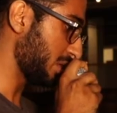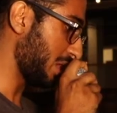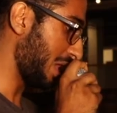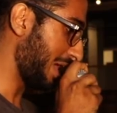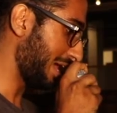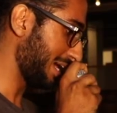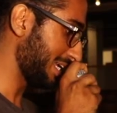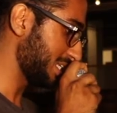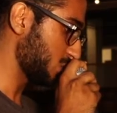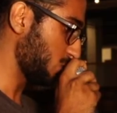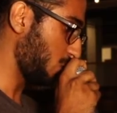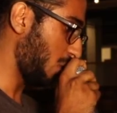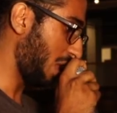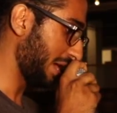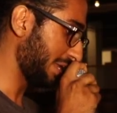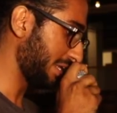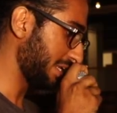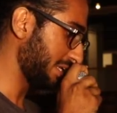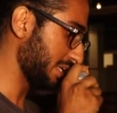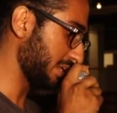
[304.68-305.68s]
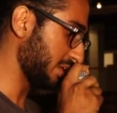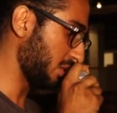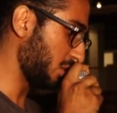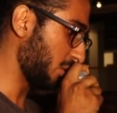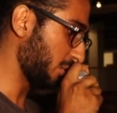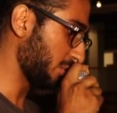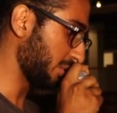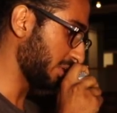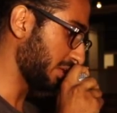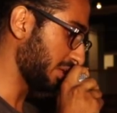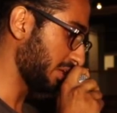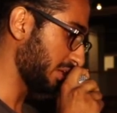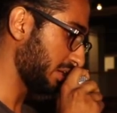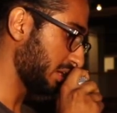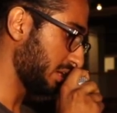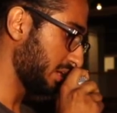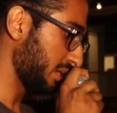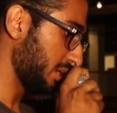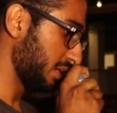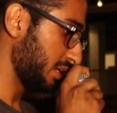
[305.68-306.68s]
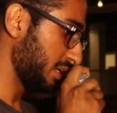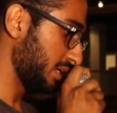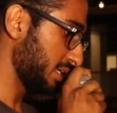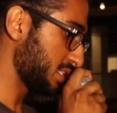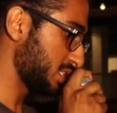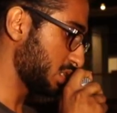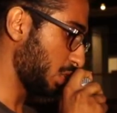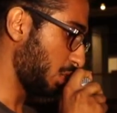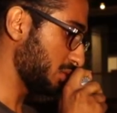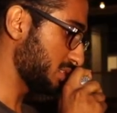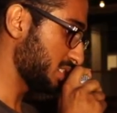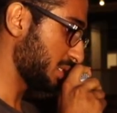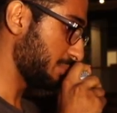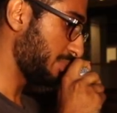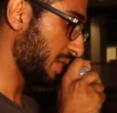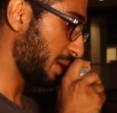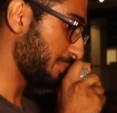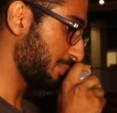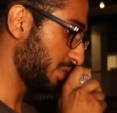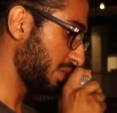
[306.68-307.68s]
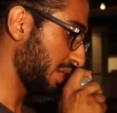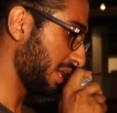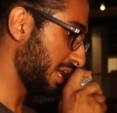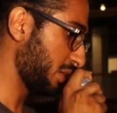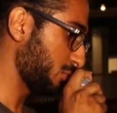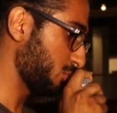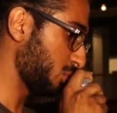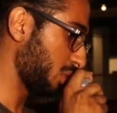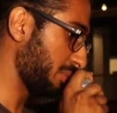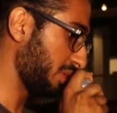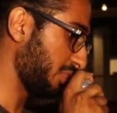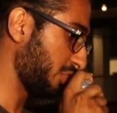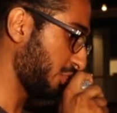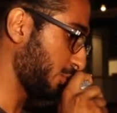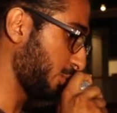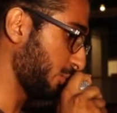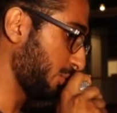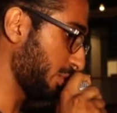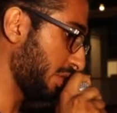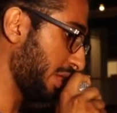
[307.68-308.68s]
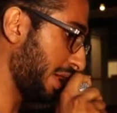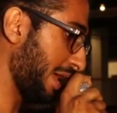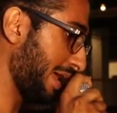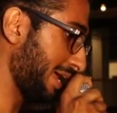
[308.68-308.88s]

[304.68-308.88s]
and her eyes widened in horror. A salt and pepper haired woman threw her